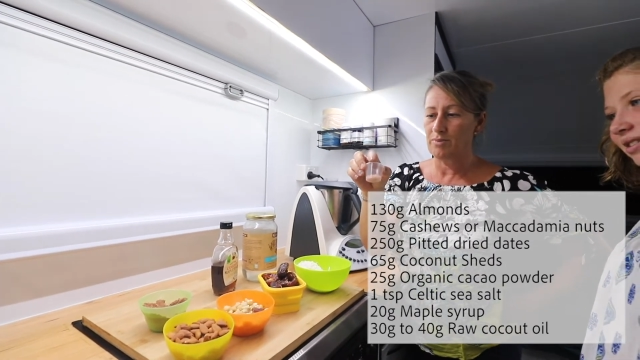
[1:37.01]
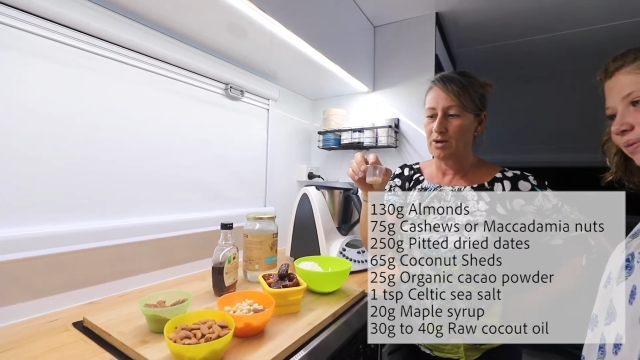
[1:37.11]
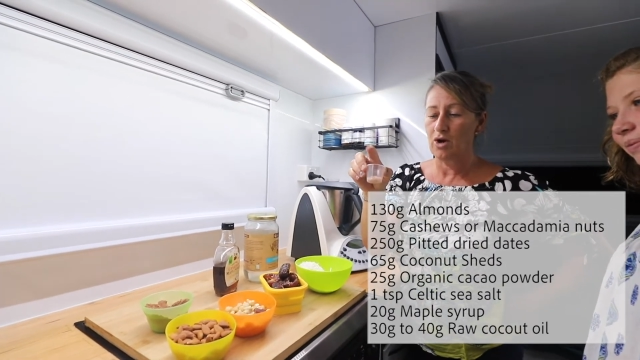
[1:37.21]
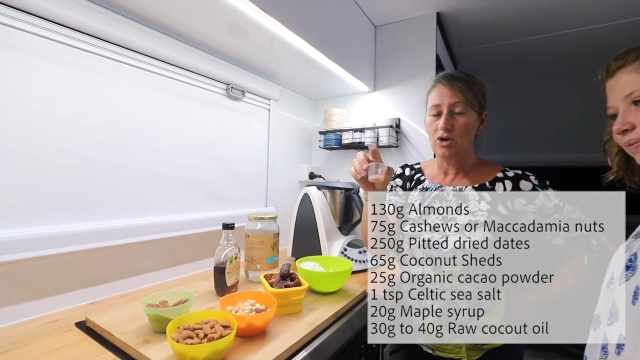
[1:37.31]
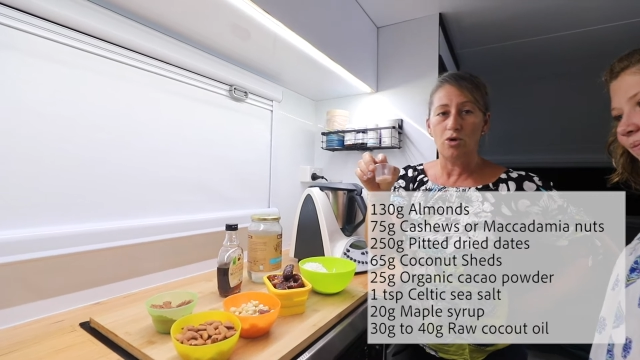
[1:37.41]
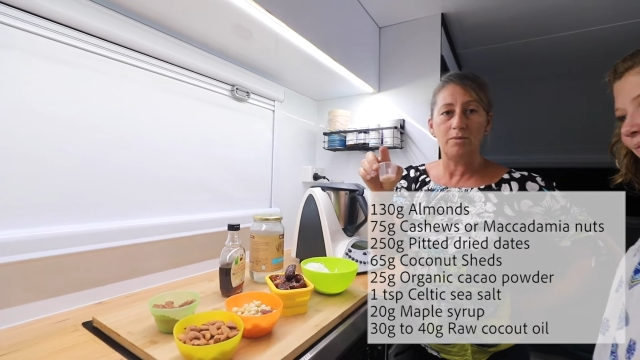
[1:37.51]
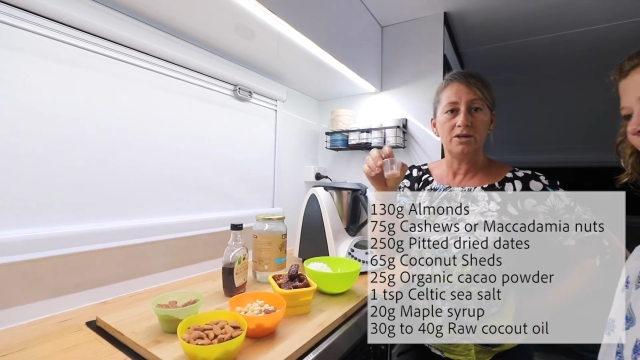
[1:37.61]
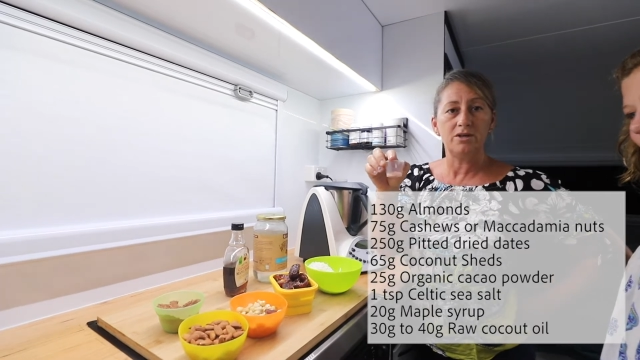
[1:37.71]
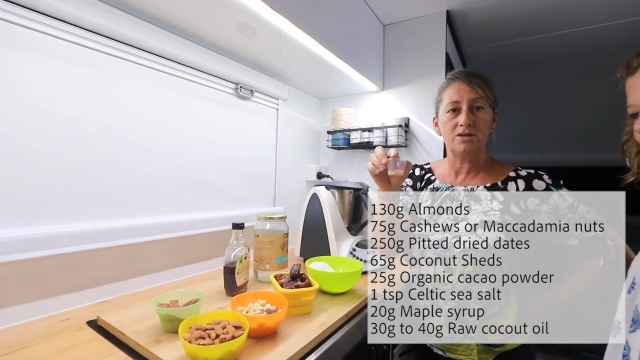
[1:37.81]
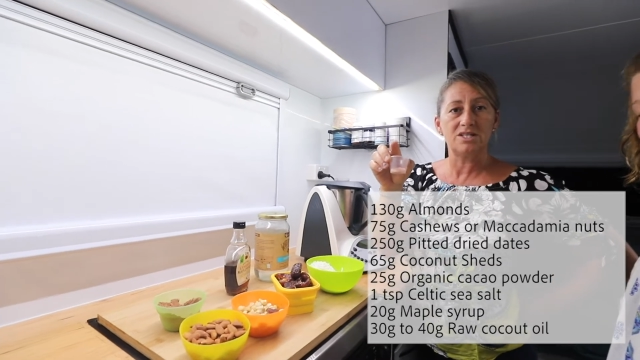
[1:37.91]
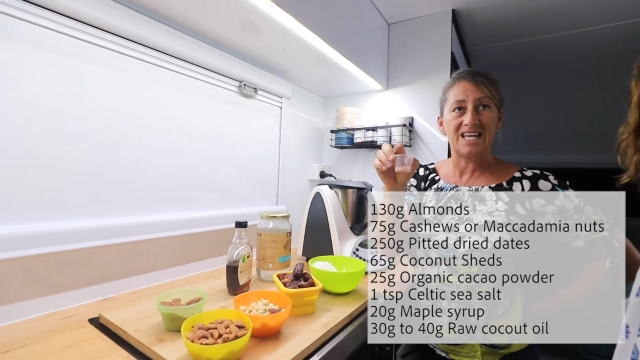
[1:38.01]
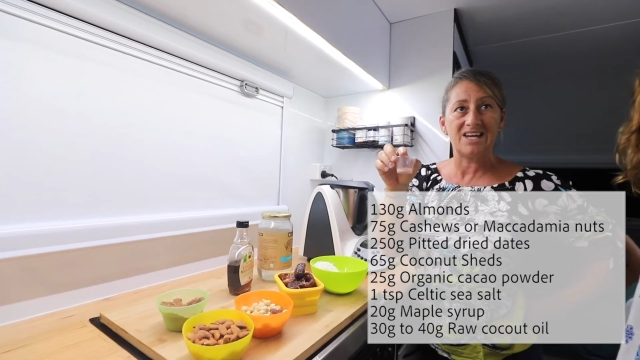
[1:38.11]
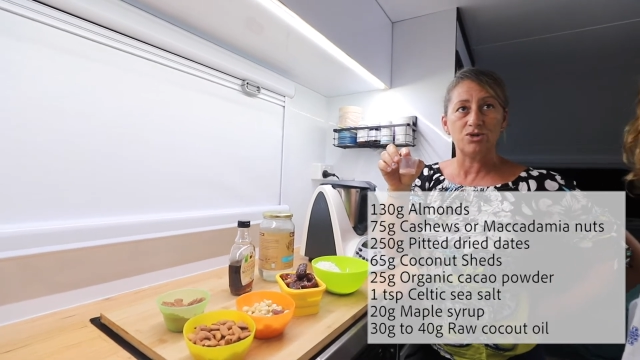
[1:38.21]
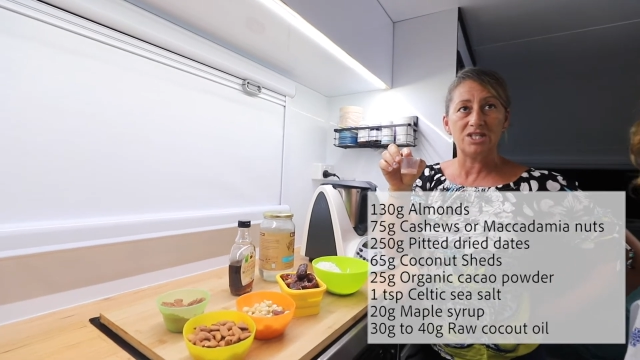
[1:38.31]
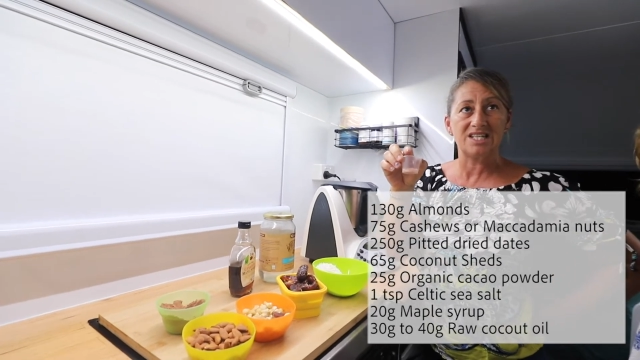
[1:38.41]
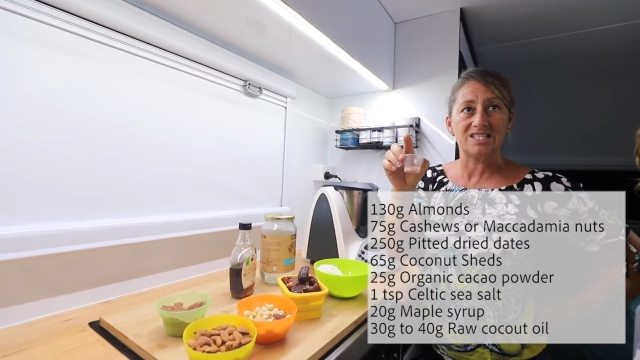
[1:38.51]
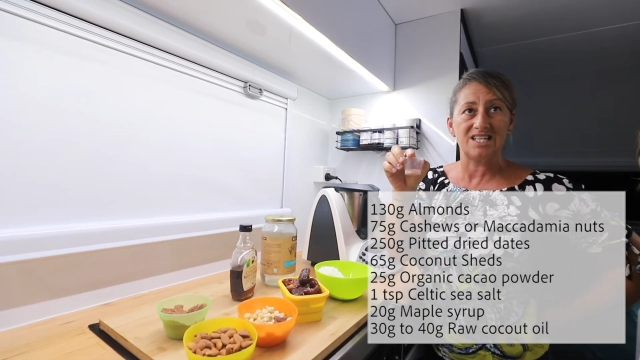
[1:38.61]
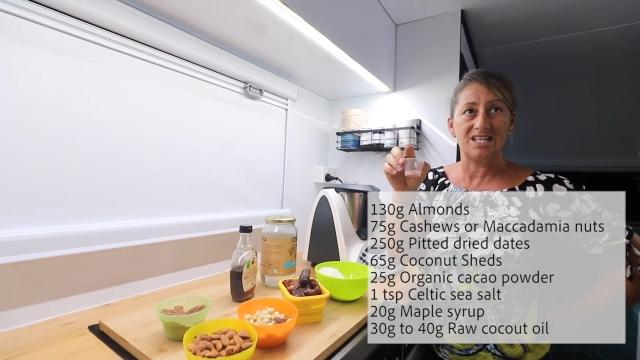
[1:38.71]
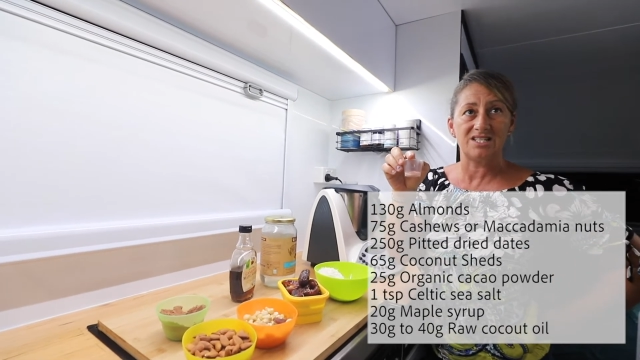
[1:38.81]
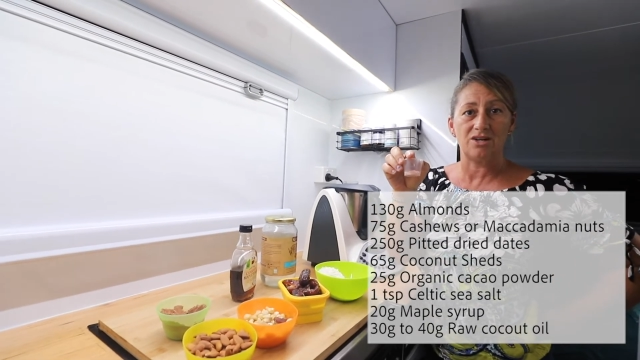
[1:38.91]
but I normally use Celtic
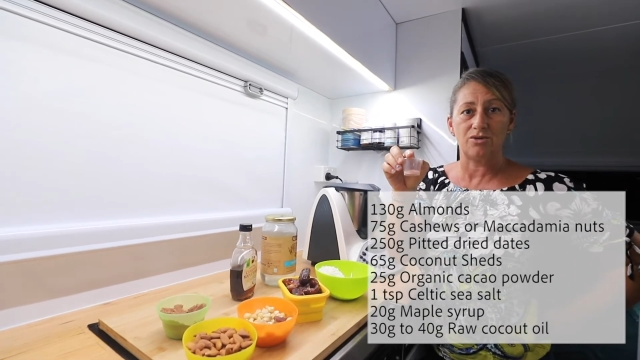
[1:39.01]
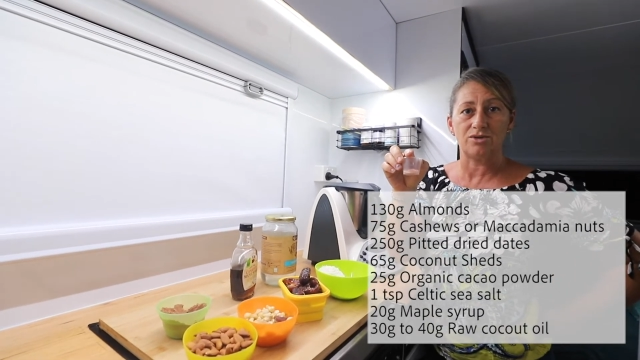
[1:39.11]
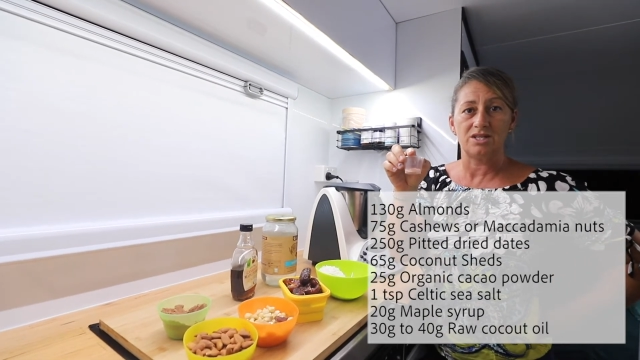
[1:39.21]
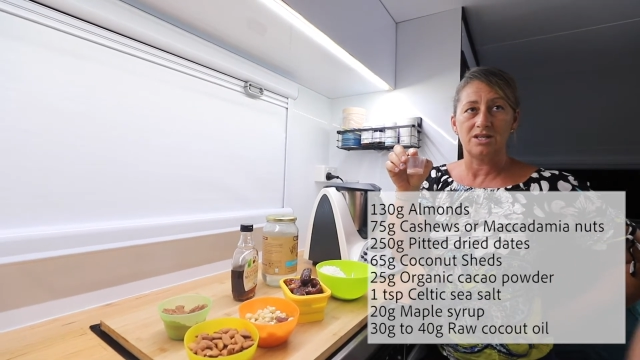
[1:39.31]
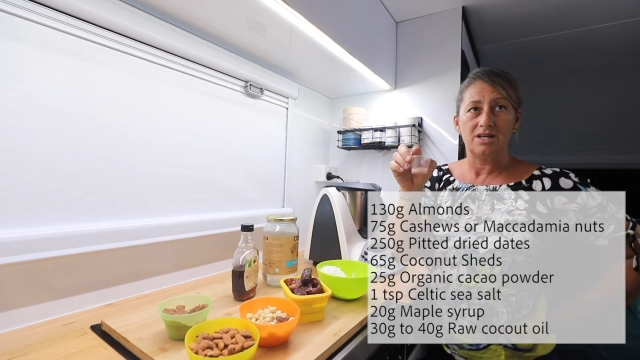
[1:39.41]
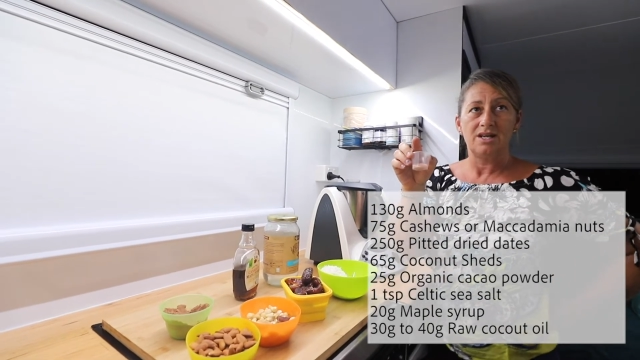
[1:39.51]
sea salt.